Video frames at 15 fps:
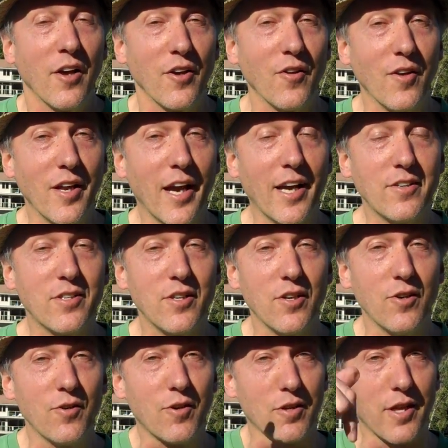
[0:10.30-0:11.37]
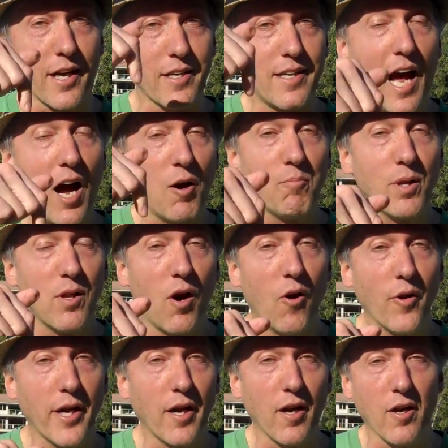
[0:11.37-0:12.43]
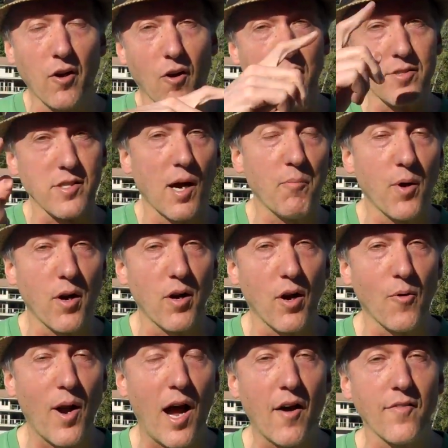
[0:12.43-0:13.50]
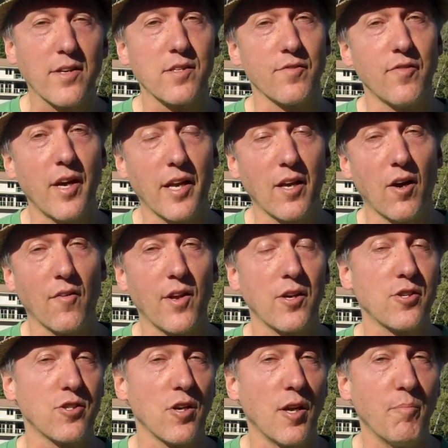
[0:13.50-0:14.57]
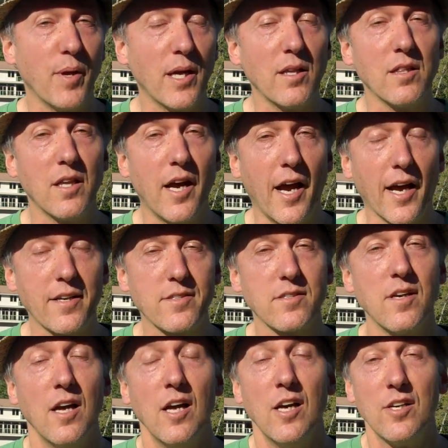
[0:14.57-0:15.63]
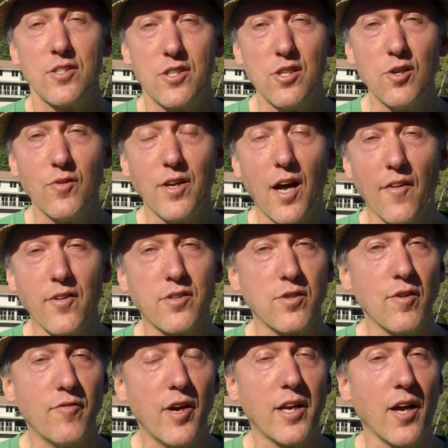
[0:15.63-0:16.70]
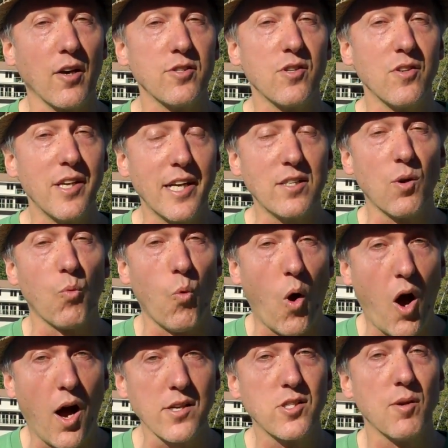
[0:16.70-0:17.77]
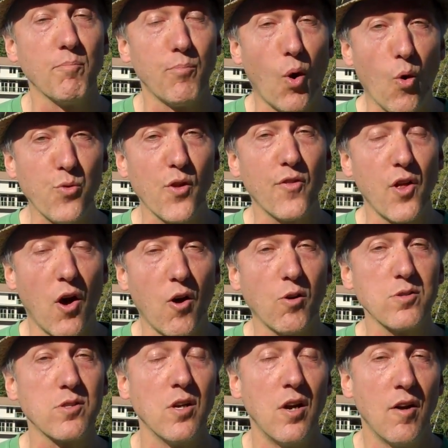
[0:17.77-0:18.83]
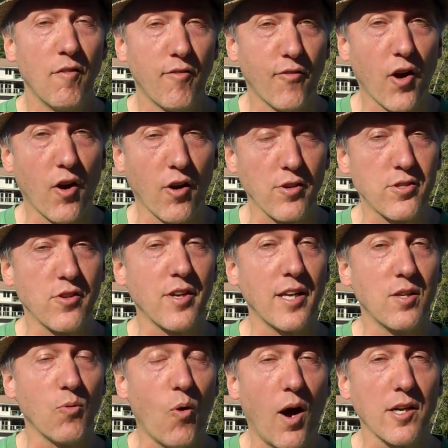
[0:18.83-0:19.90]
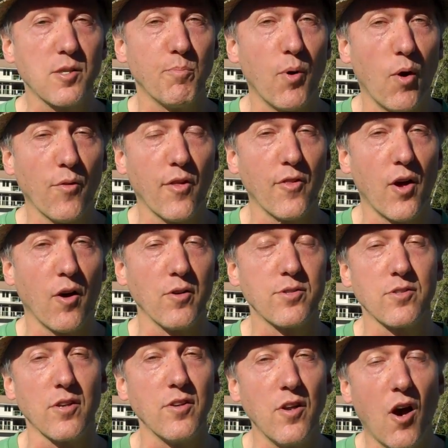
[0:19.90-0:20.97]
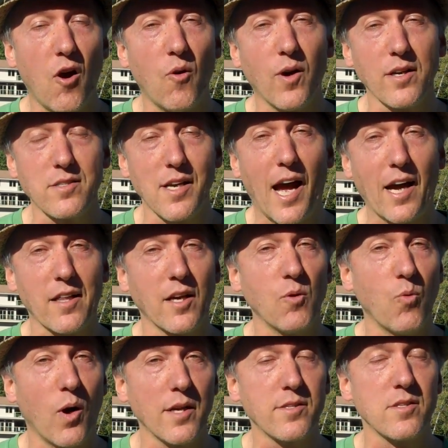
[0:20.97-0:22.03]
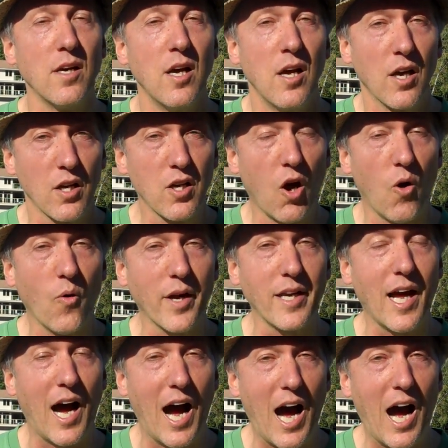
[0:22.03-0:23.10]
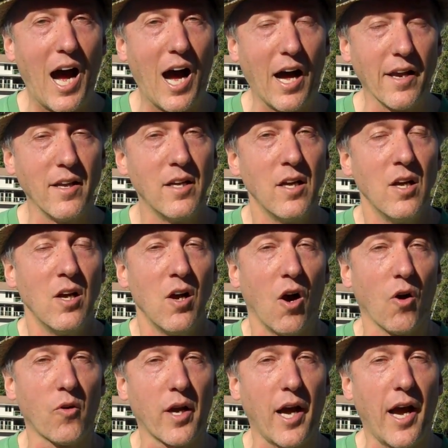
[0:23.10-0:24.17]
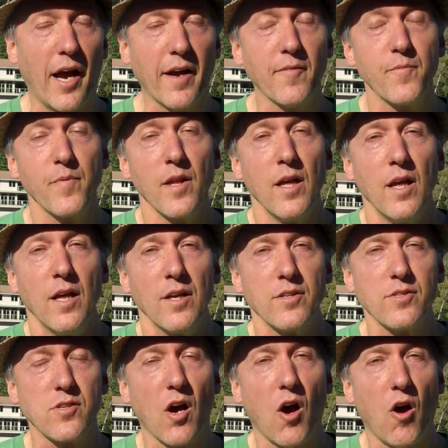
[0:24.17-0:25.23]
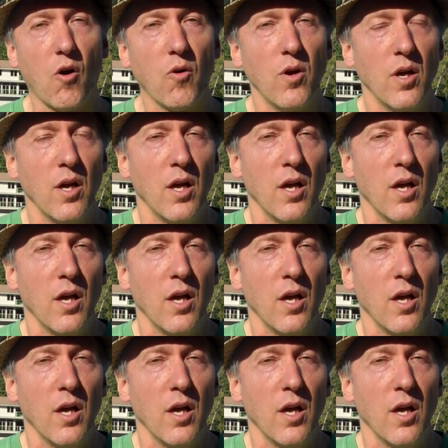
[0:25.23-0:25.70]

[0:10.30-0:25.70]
you need to click down below here or somewhere around this video. There should be links to the other two videos. You need to watch both of those first. You need to watch both of those to know exactly what's going on, okay? So,